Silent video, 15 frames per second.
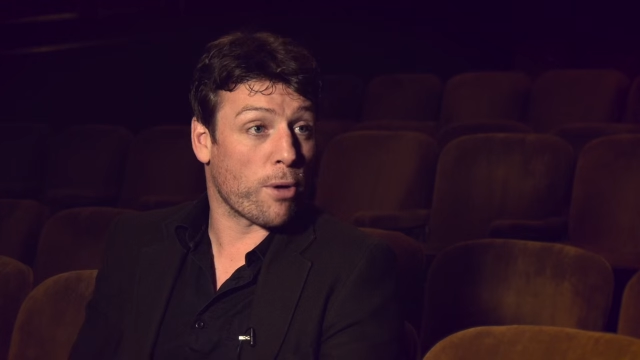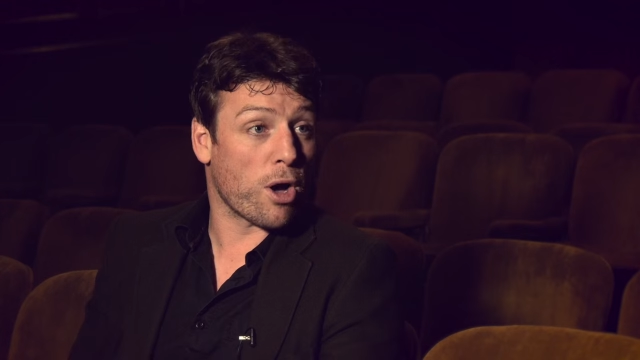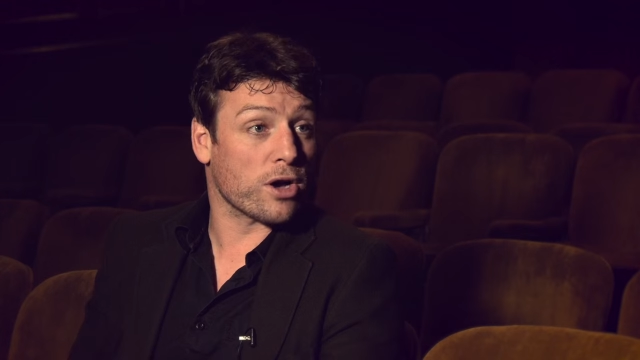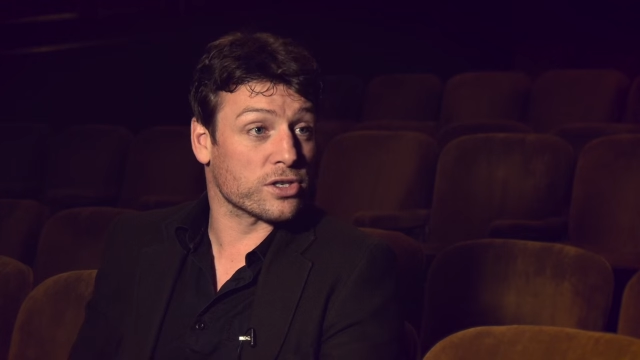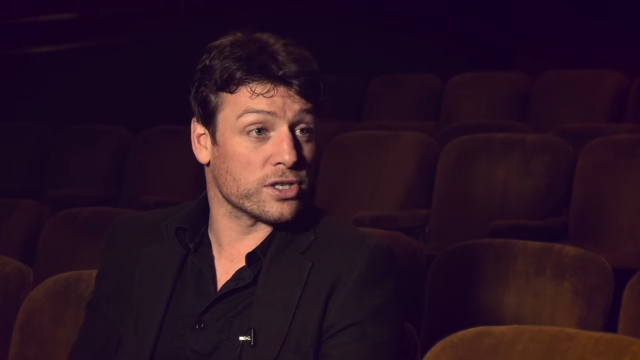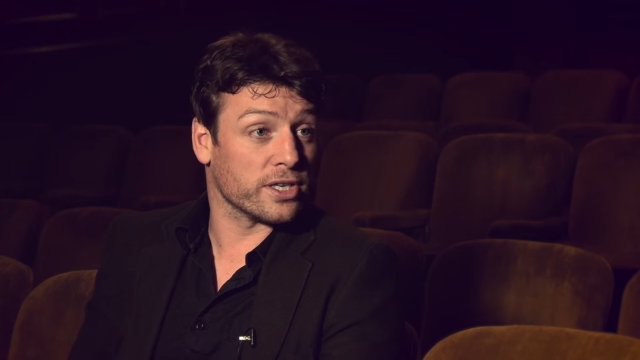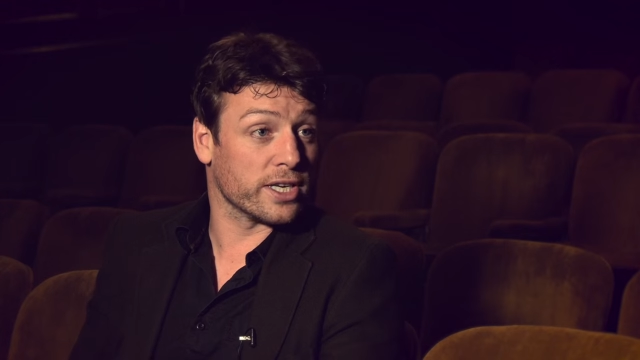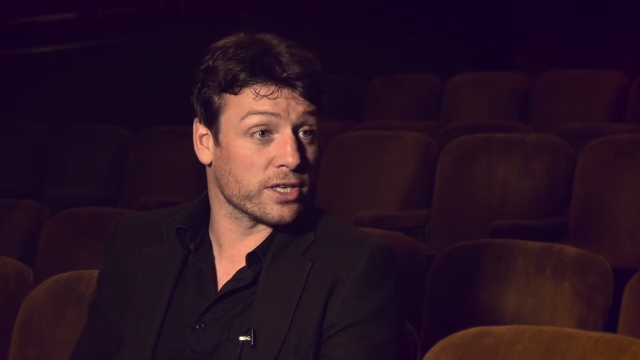
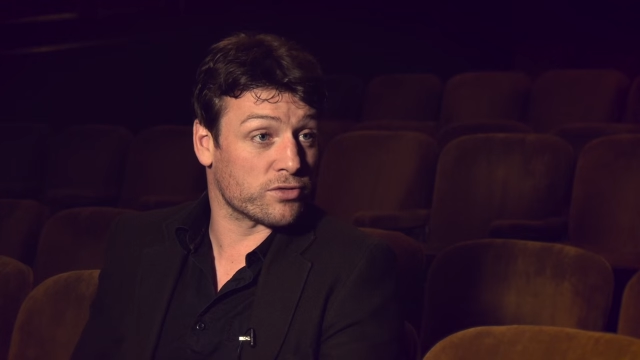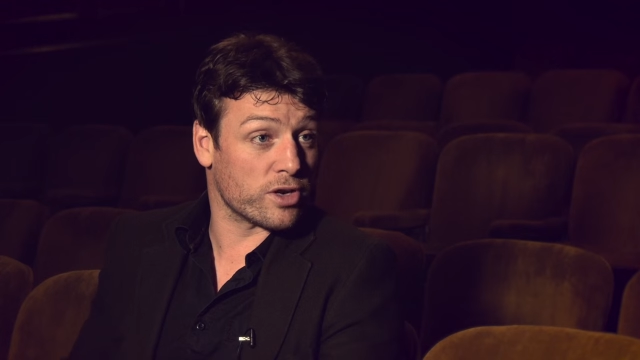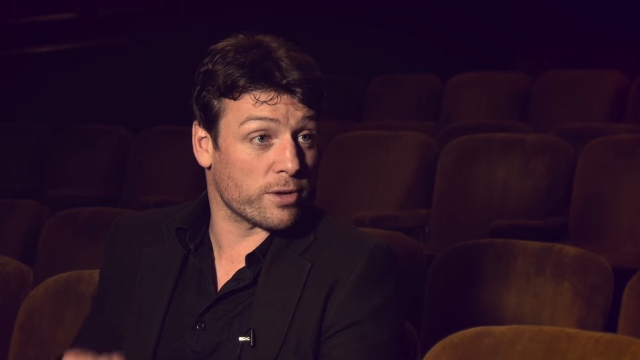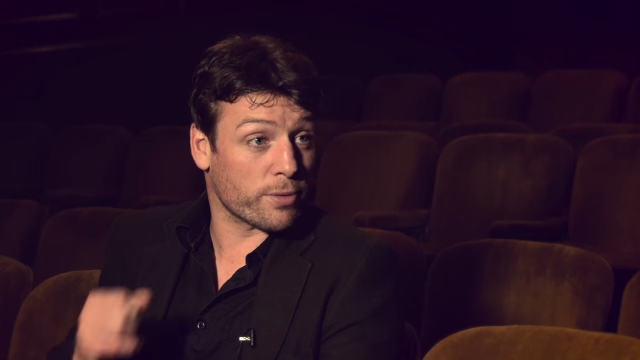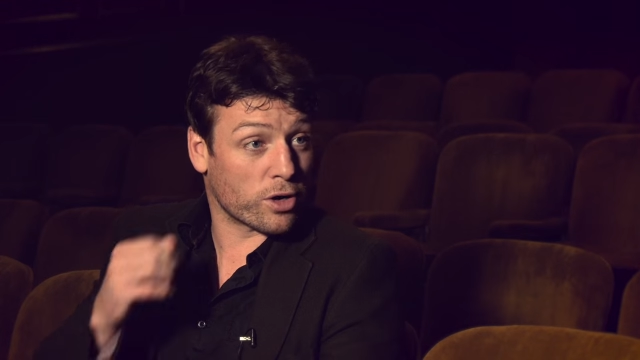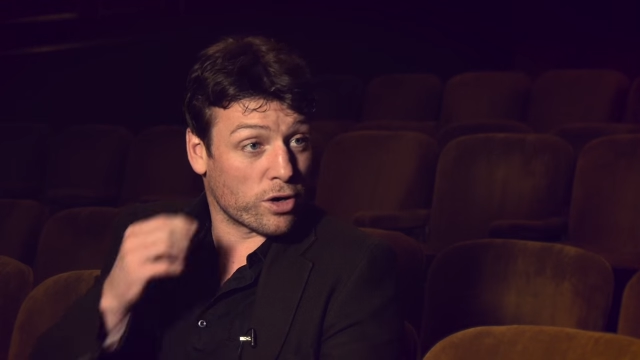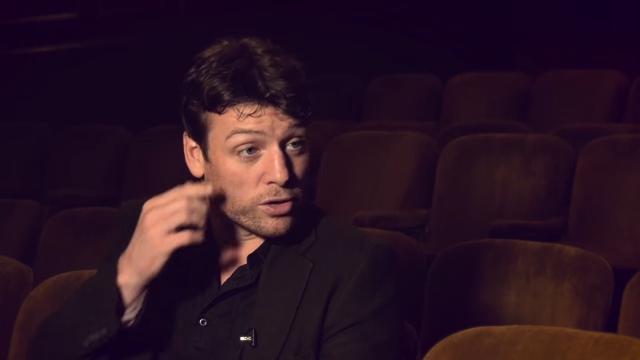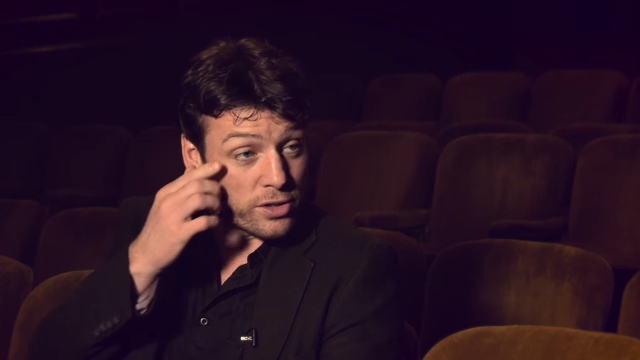boxing history
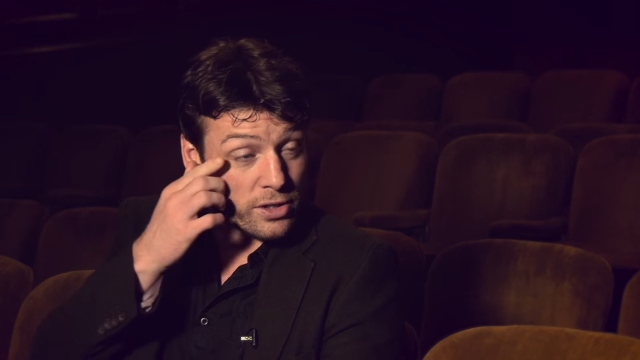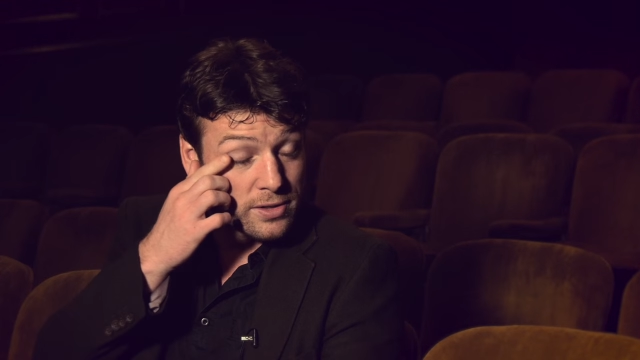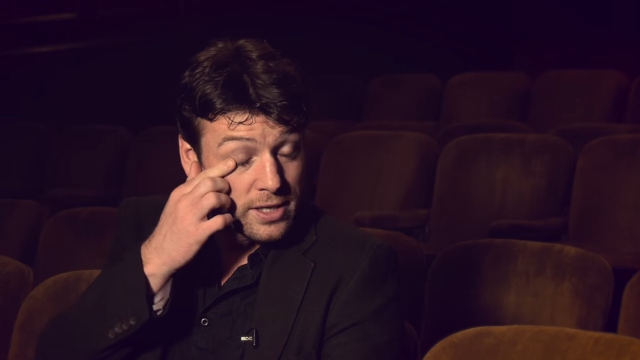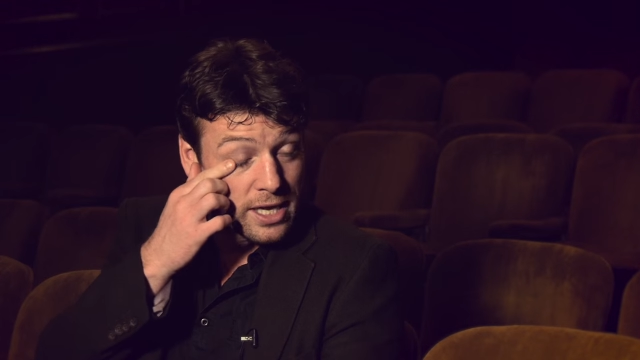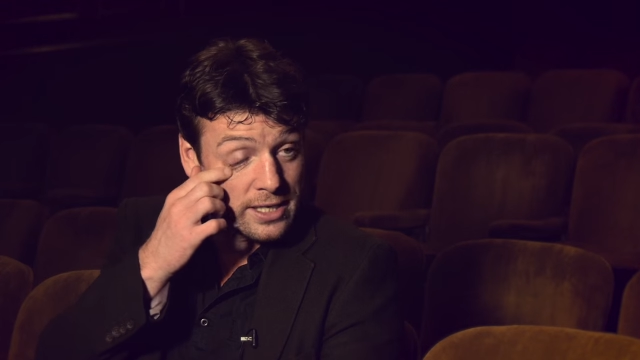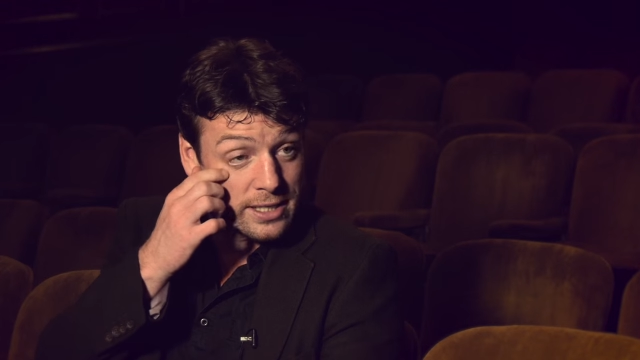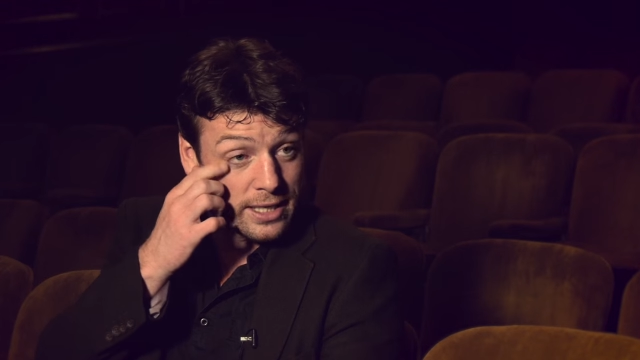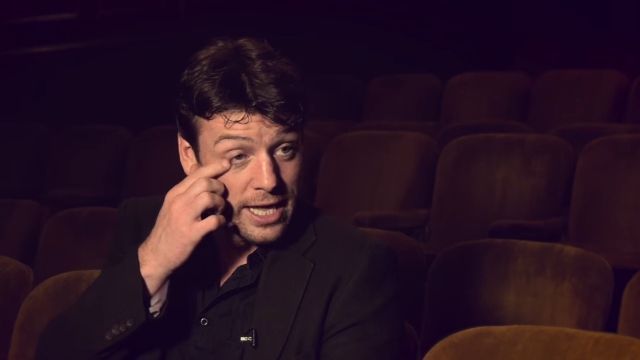because
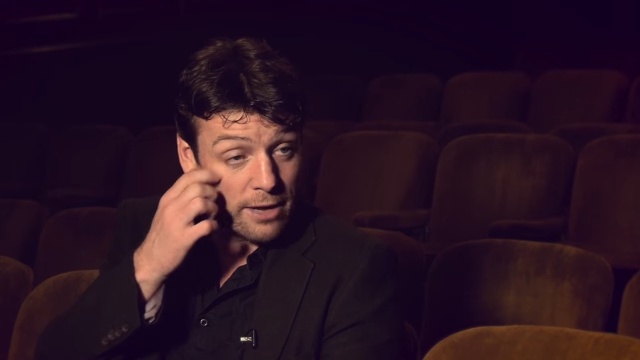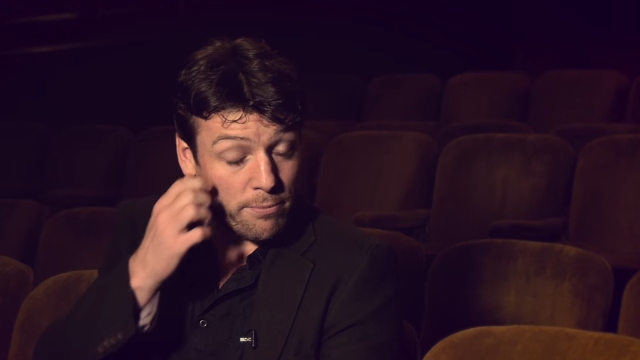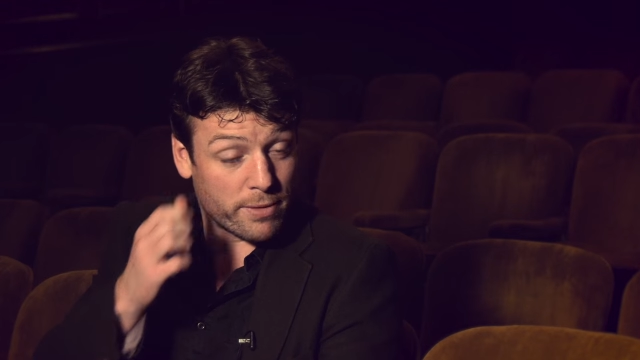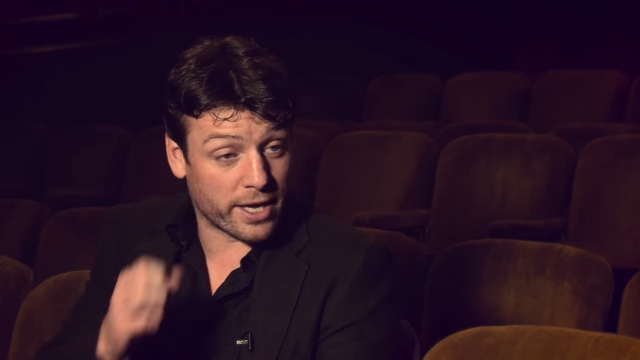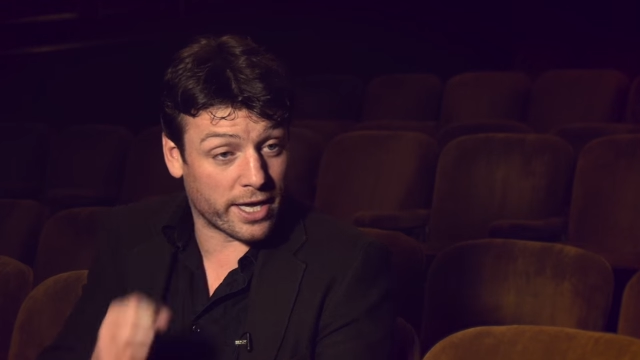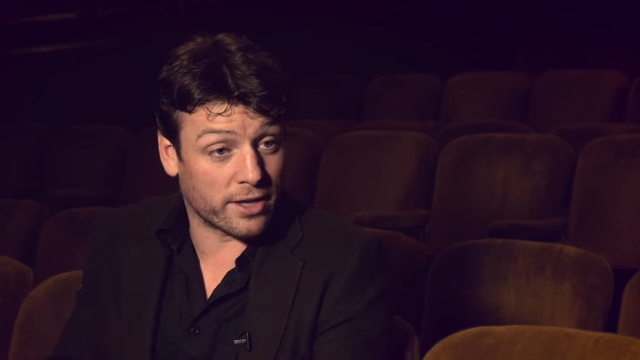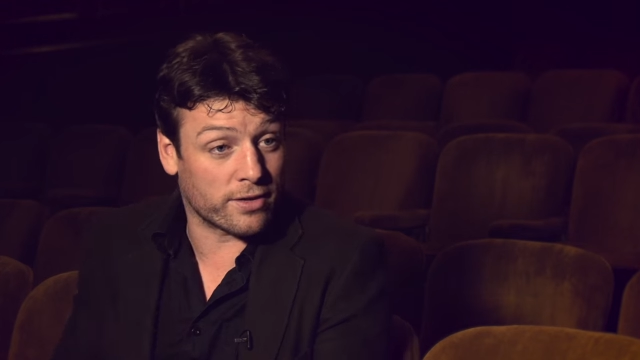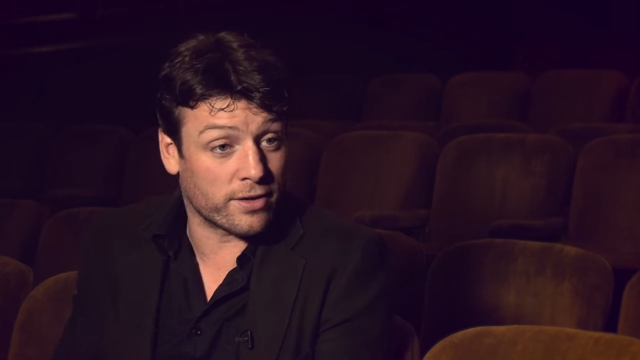it's led
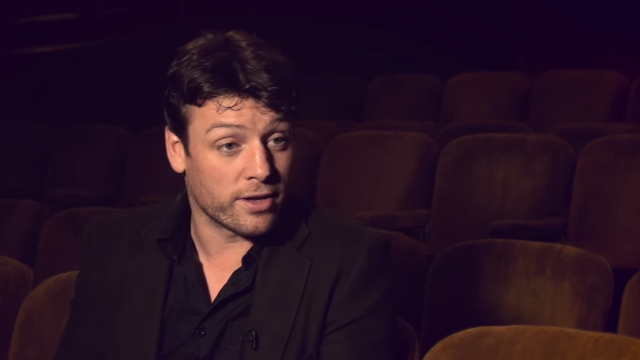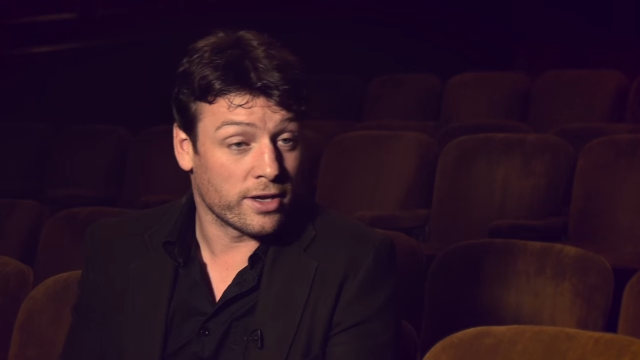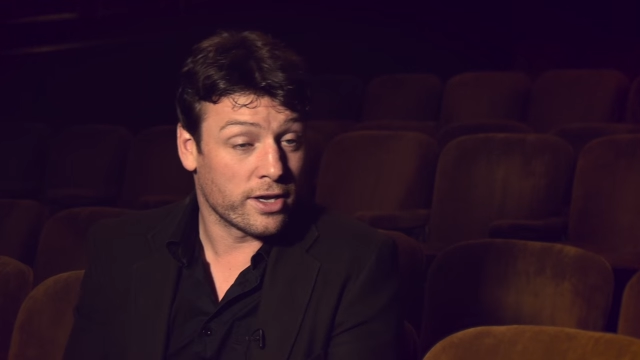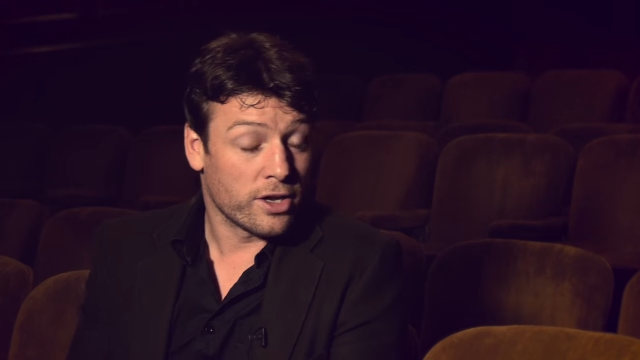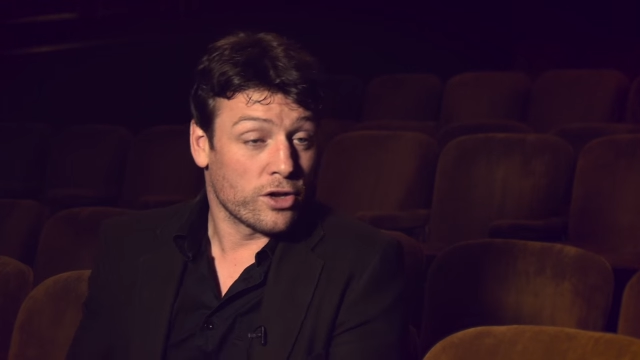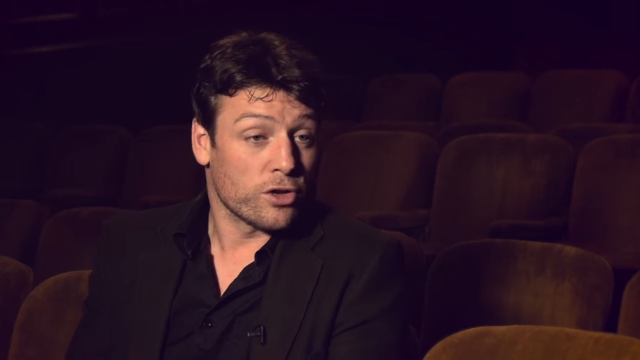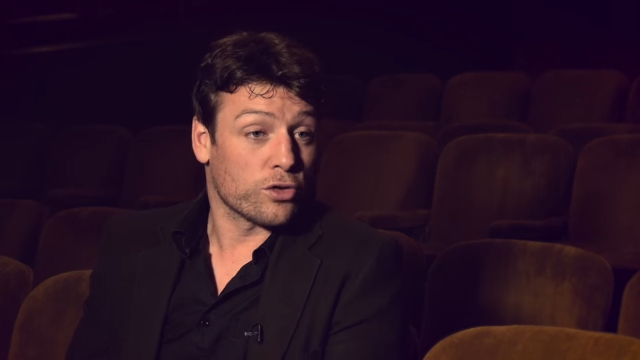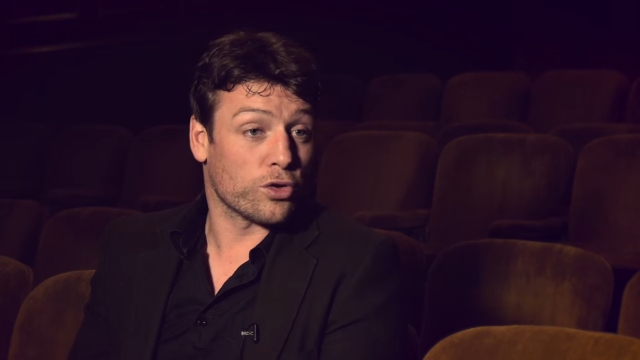me in
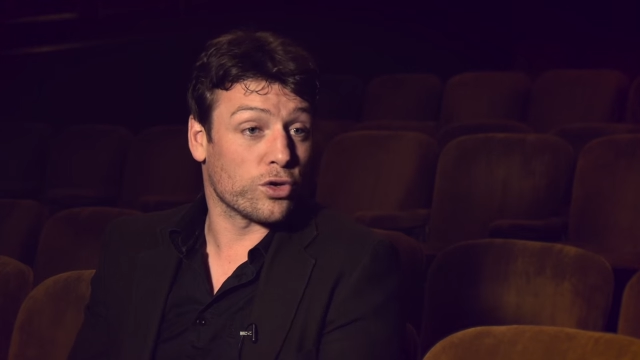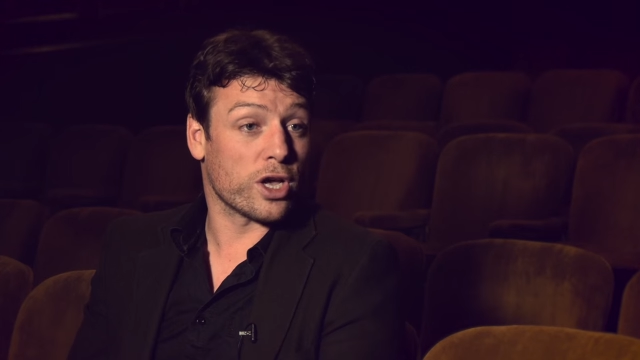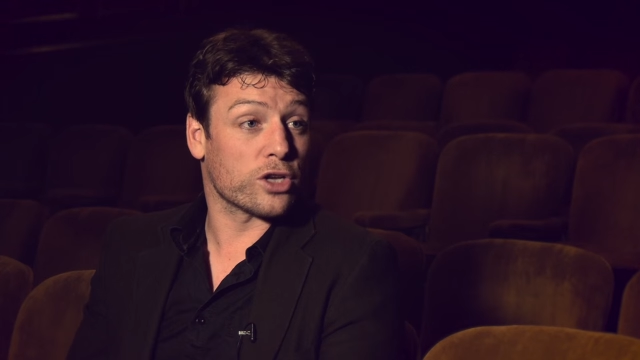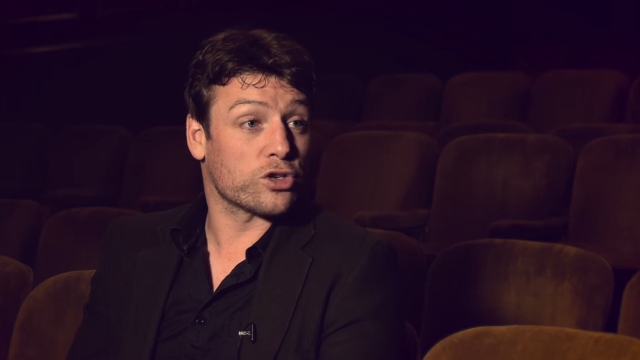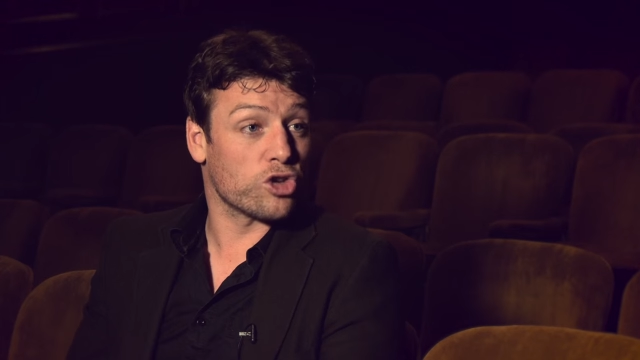to